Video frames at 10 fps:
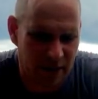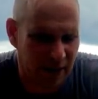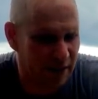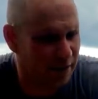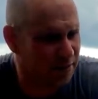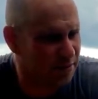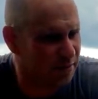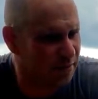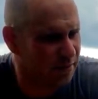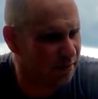And
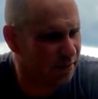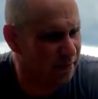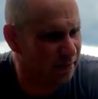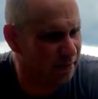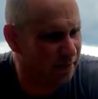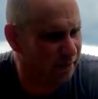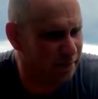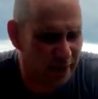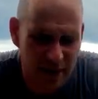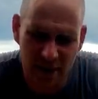there's
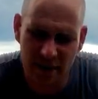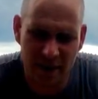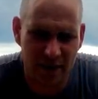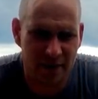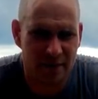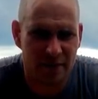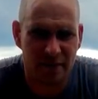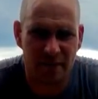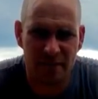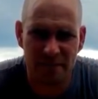very,
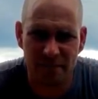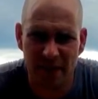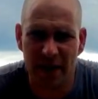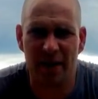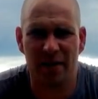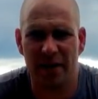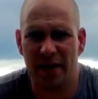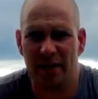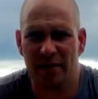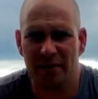
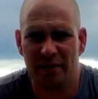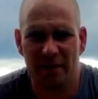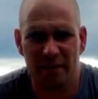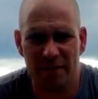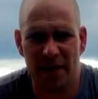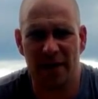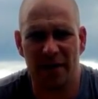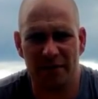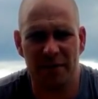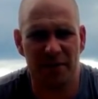very,
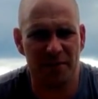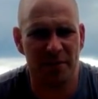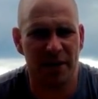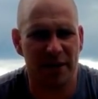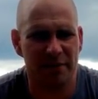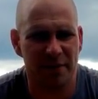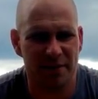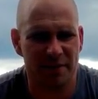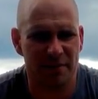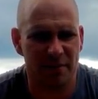very few left
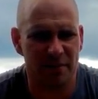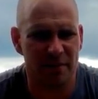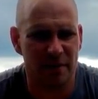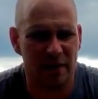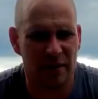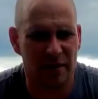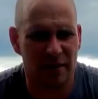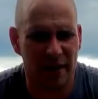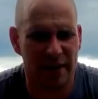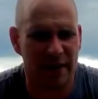that's
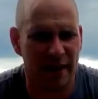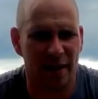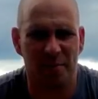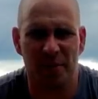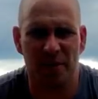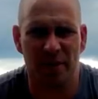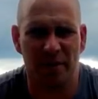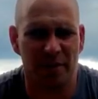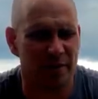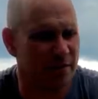that caliber
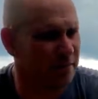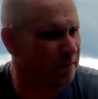logger.